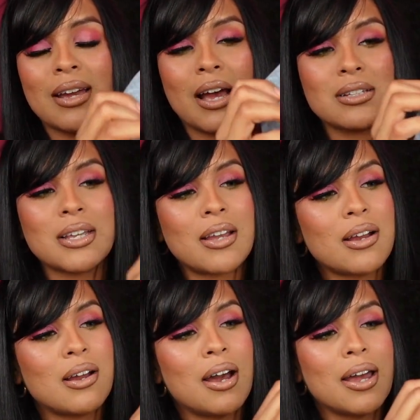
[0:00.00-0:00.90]
It has like
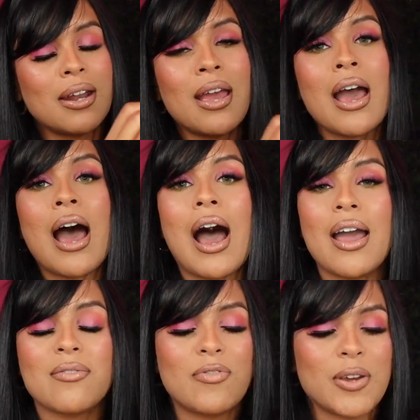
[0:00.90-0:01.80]
a cut.
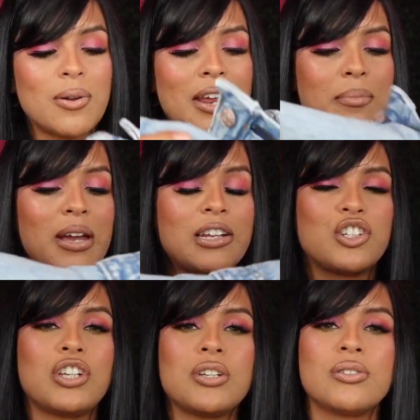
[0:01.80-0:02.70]
I feel like my
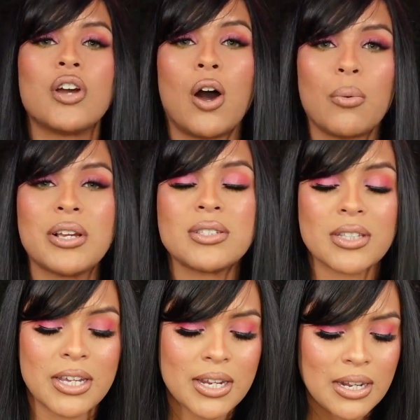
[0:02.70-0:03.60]
jeans always
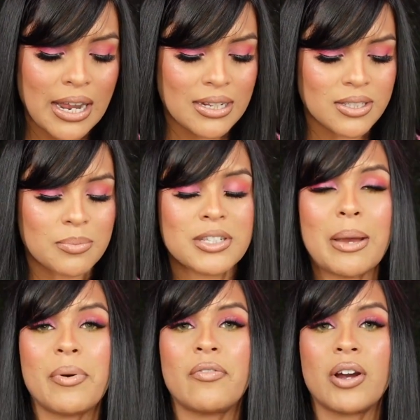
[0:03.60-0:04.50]
need like some
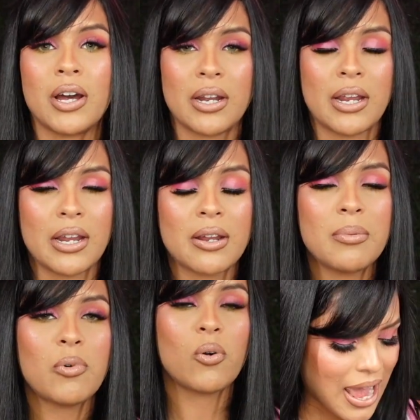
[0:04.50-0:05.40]
type of cut in
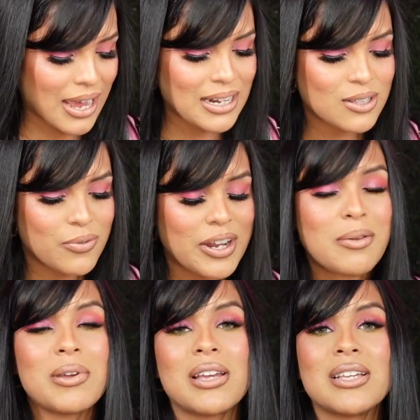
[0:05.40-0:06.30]
them. And it's
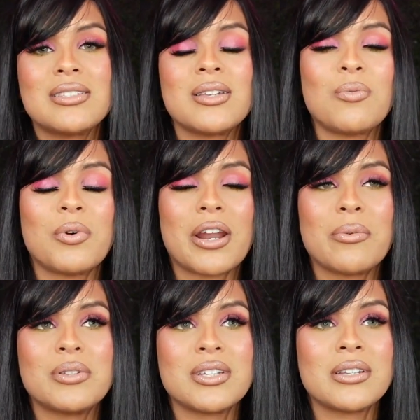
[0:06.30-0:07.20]
funny because when I
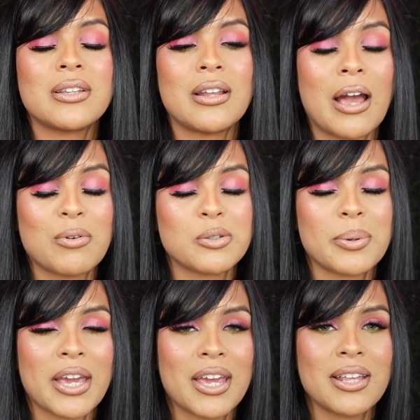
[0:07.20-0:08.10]
was in, I was
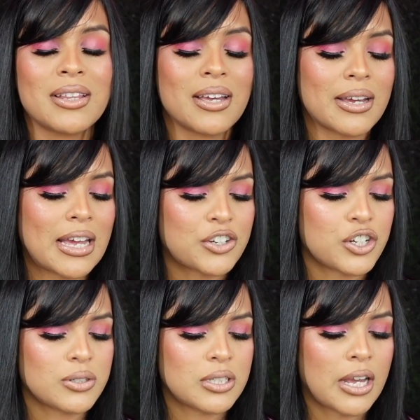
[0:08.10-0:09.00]
paying, the
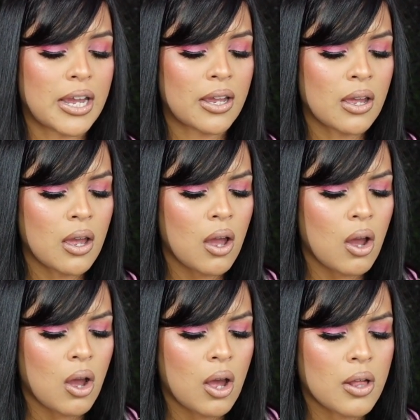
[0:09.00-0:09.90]
cashier was like,
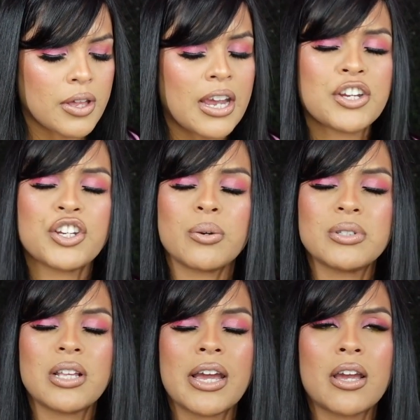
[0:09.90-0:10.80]
the cashier
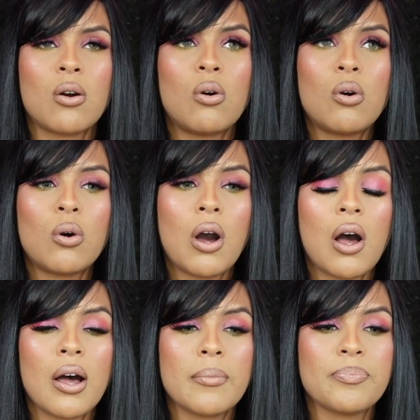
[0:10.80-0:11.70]
was like, "Oh,
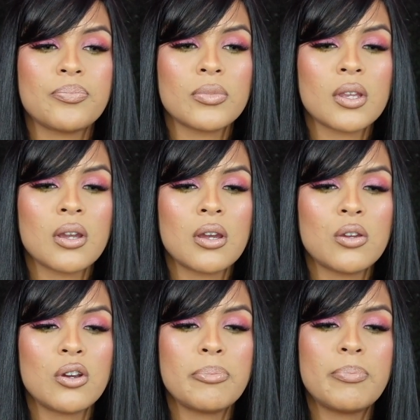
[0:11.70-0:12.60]
um,
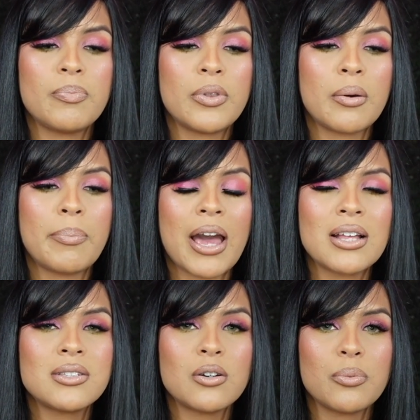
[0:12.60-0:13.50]
your the
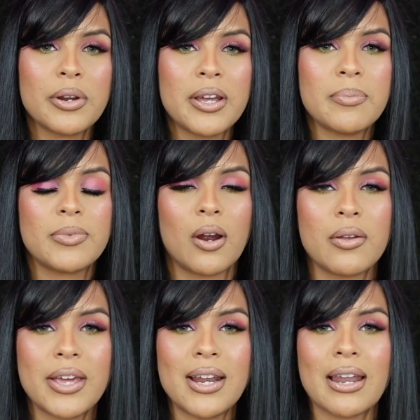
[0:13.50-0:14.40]
pants are ripped. Are
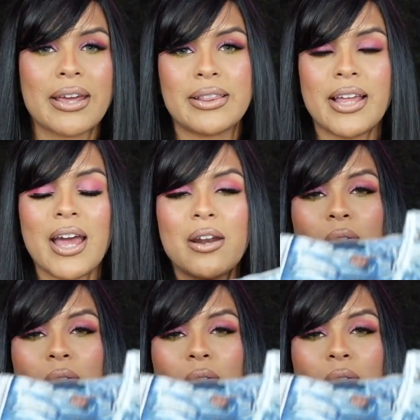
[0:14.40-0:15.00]
they like that,